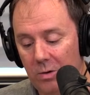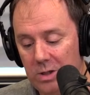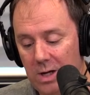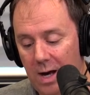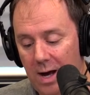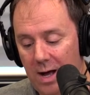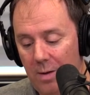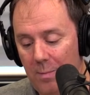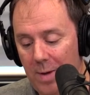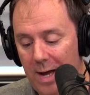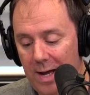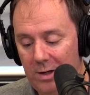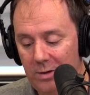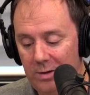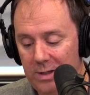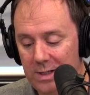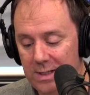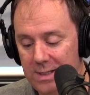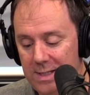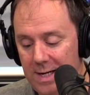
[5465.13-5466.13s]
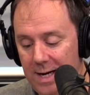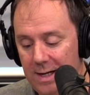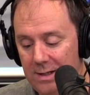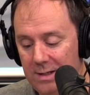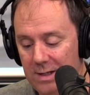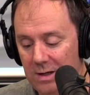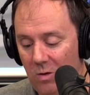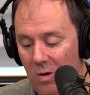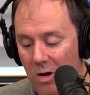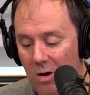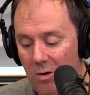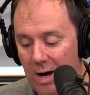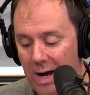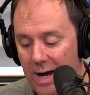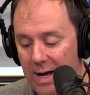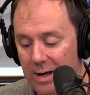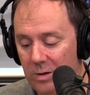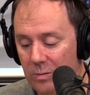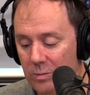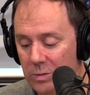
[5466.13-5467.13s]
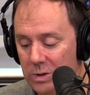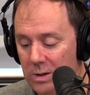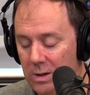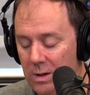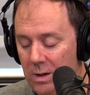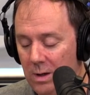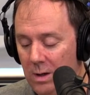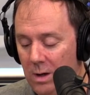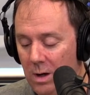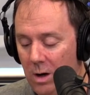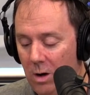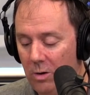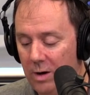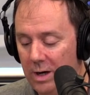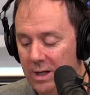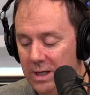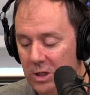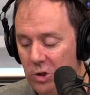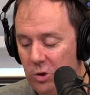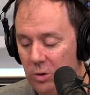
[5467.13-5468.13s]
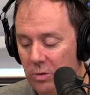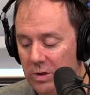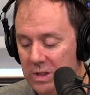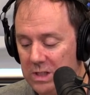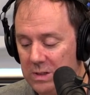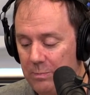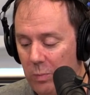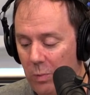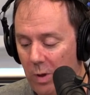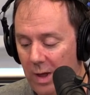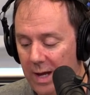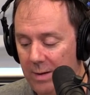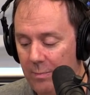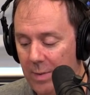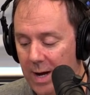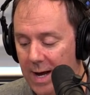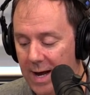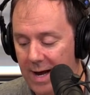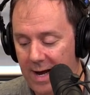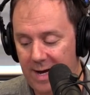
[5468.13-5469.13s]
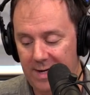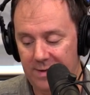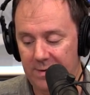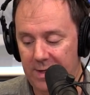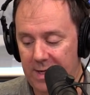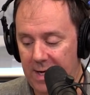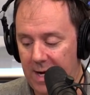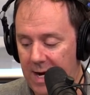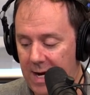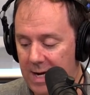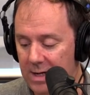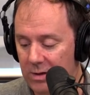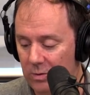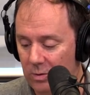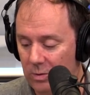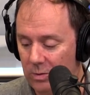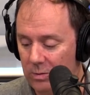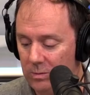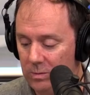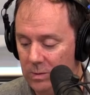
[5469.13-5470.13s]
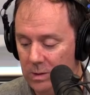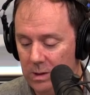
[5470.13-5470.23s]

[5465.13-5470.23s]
to automatically detect and log items on a digital display behind the handle.